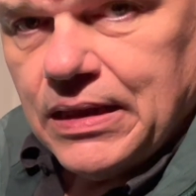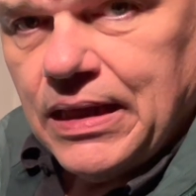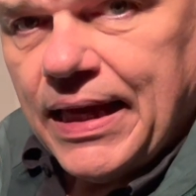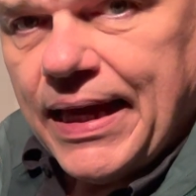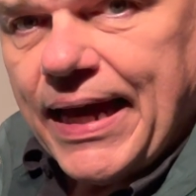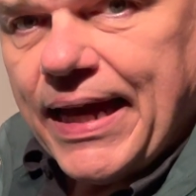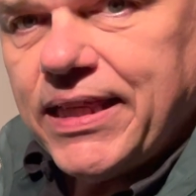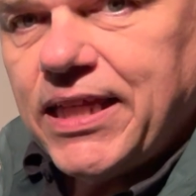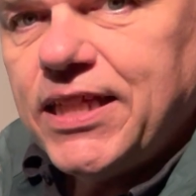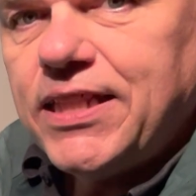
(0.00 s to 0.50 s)

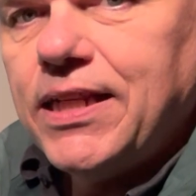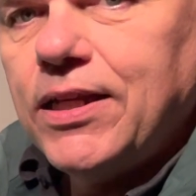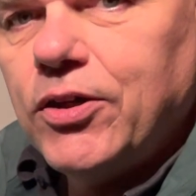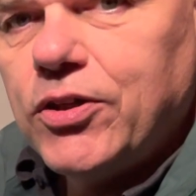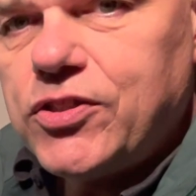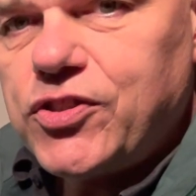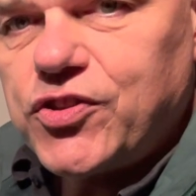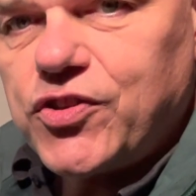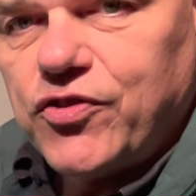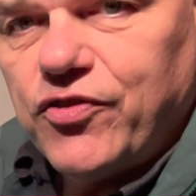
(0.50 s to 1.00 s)
And it
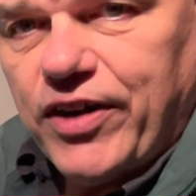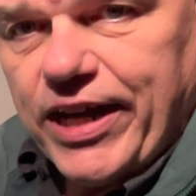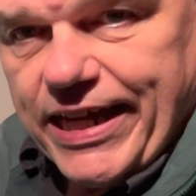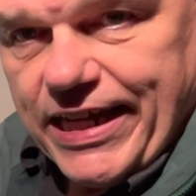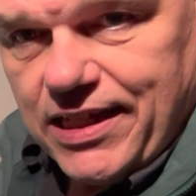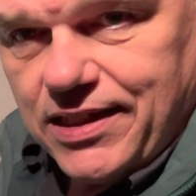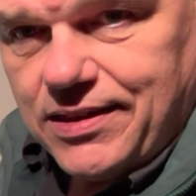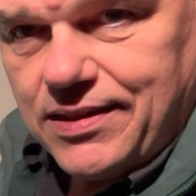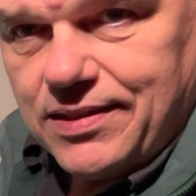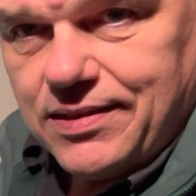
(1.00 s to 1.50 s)
looks
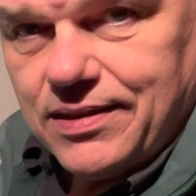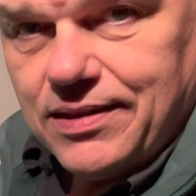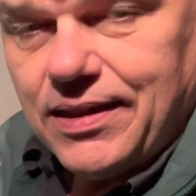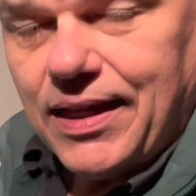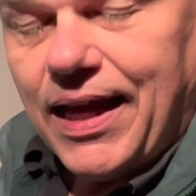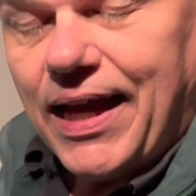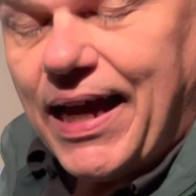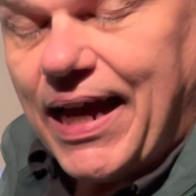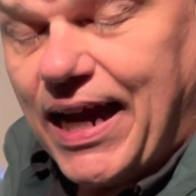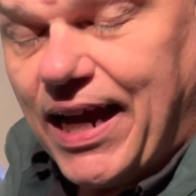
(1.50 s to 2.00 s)
great.
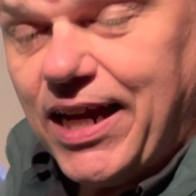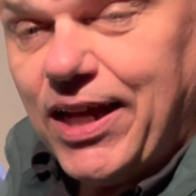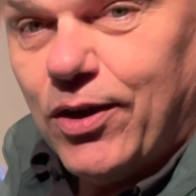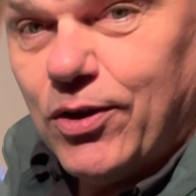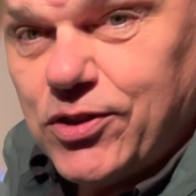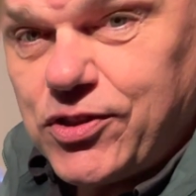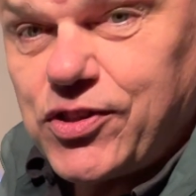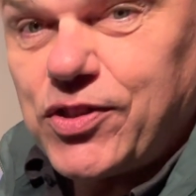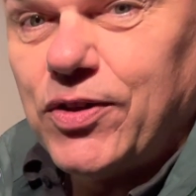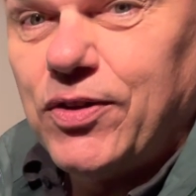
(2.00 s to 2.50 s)
I
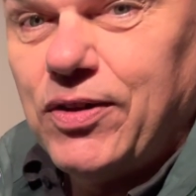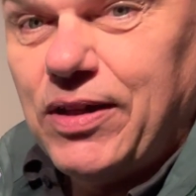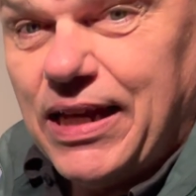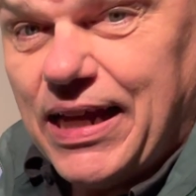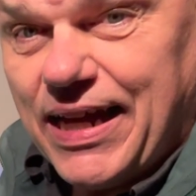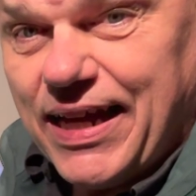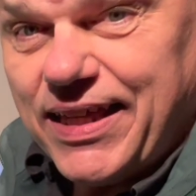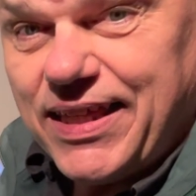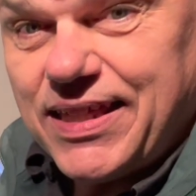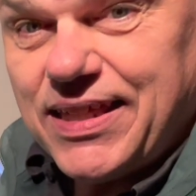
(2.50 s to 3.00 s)
also
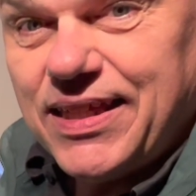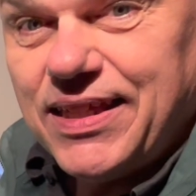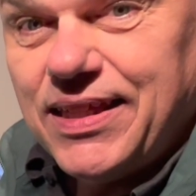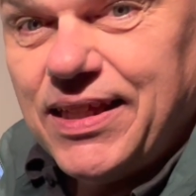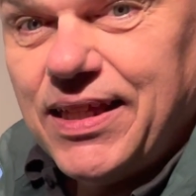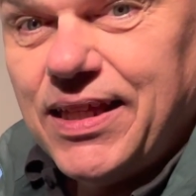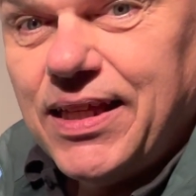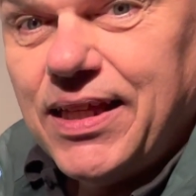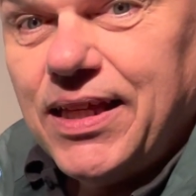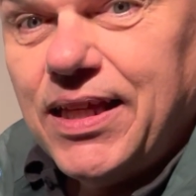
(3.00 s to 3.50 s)
like
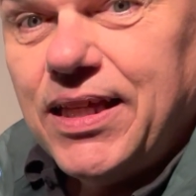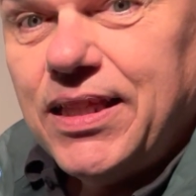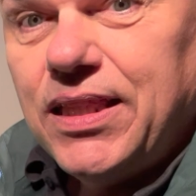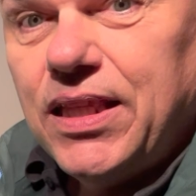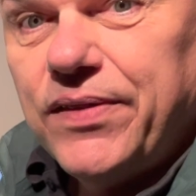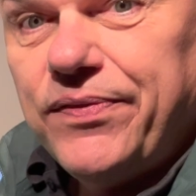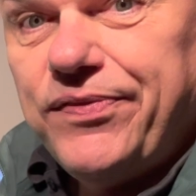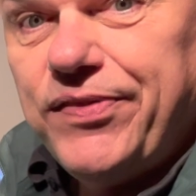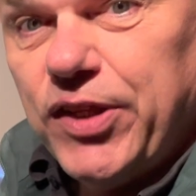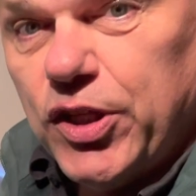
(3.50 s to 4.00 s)

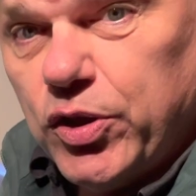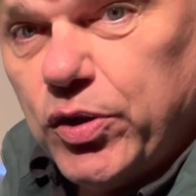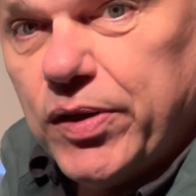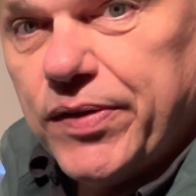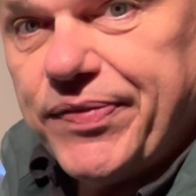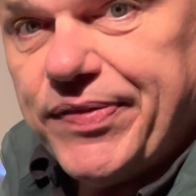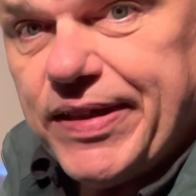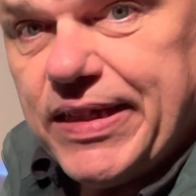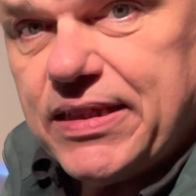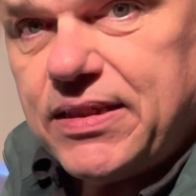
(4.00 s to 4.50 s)
the view
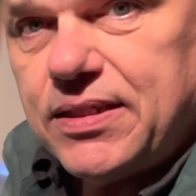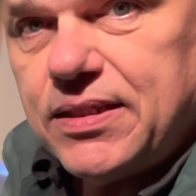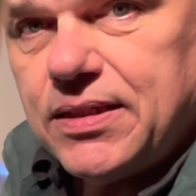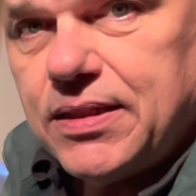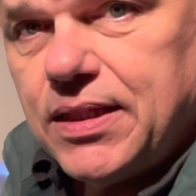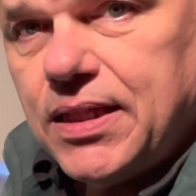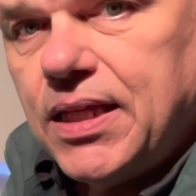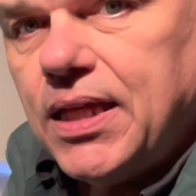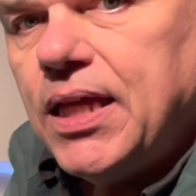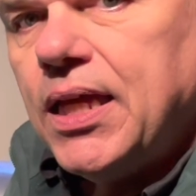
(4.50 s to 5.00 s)
of it.
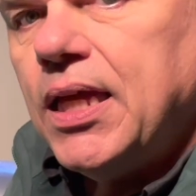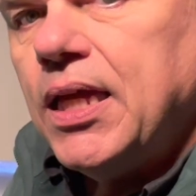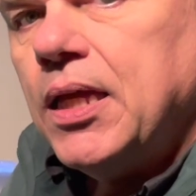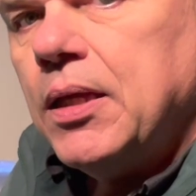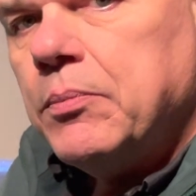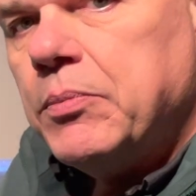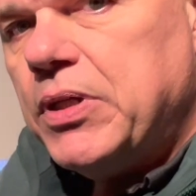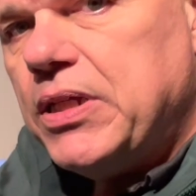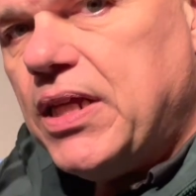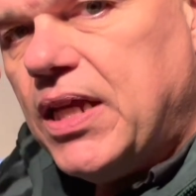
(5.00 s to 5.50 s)

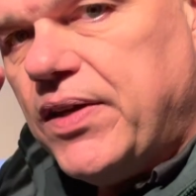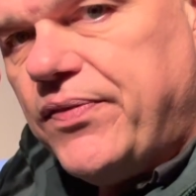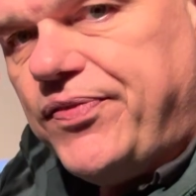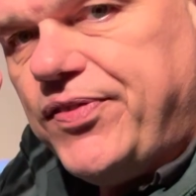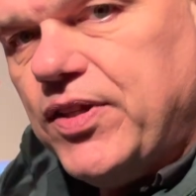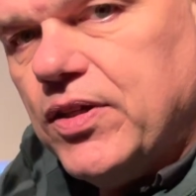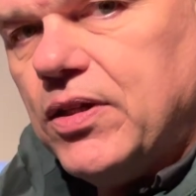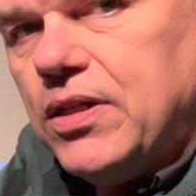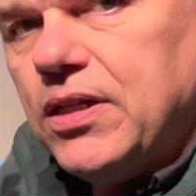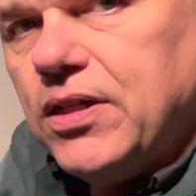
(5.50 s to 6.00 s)
But if
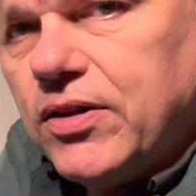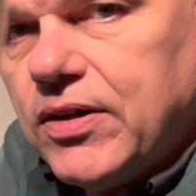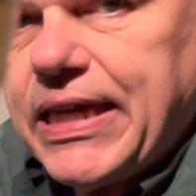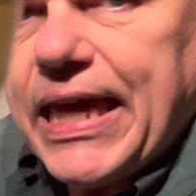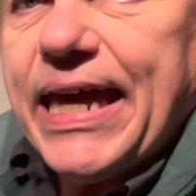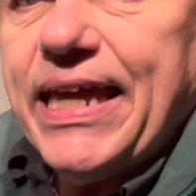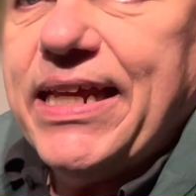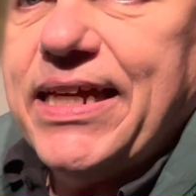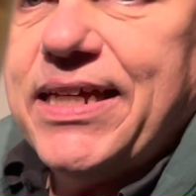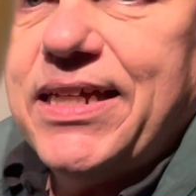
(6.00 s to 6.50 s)
you look
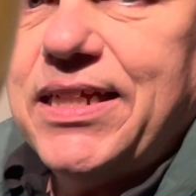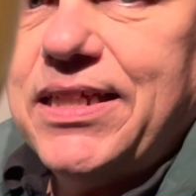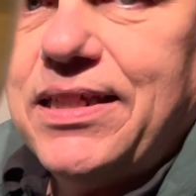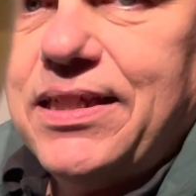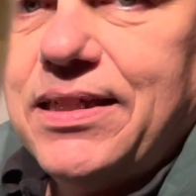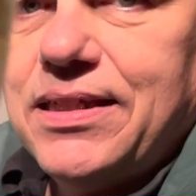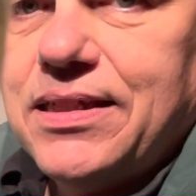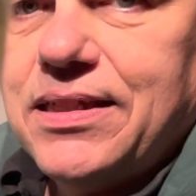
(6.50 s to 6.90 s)
at it,